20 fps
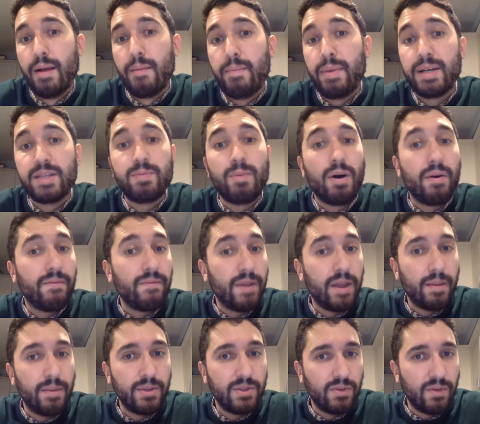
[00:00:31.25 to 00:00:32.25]
by small
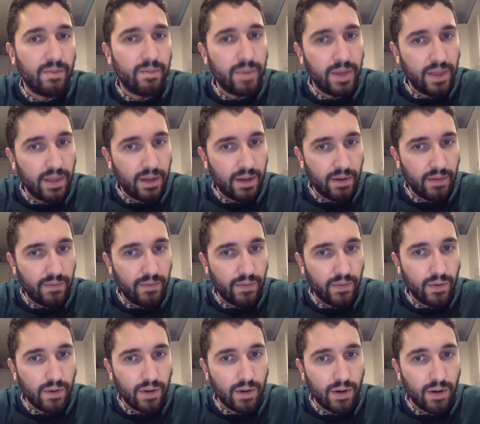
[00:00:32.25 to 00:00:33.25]
families who have been there
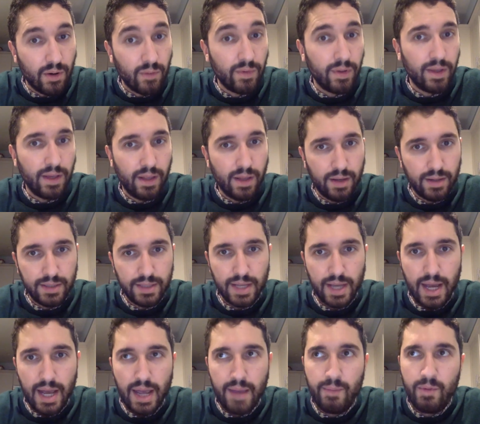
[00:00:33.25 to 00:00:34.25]
for a really long
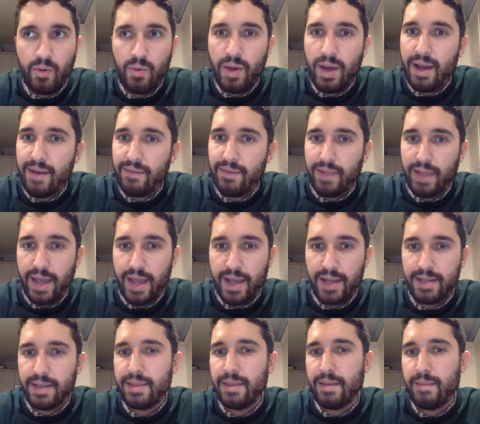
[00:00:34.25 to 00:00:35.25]
time, who have
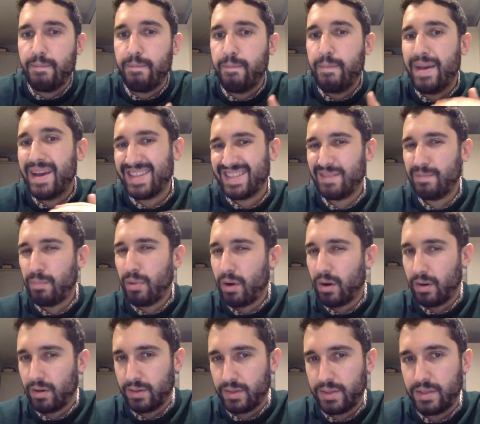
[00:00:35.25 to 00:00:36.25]
land in the best
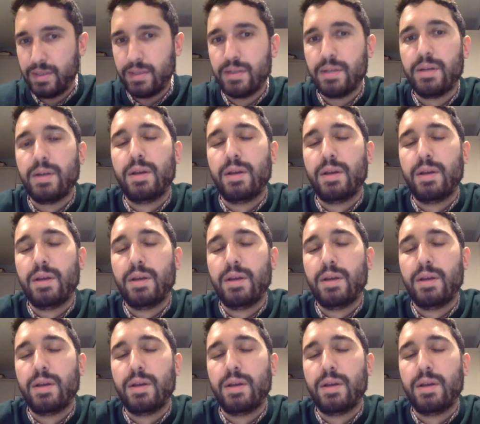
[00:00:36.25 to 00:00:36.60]
parts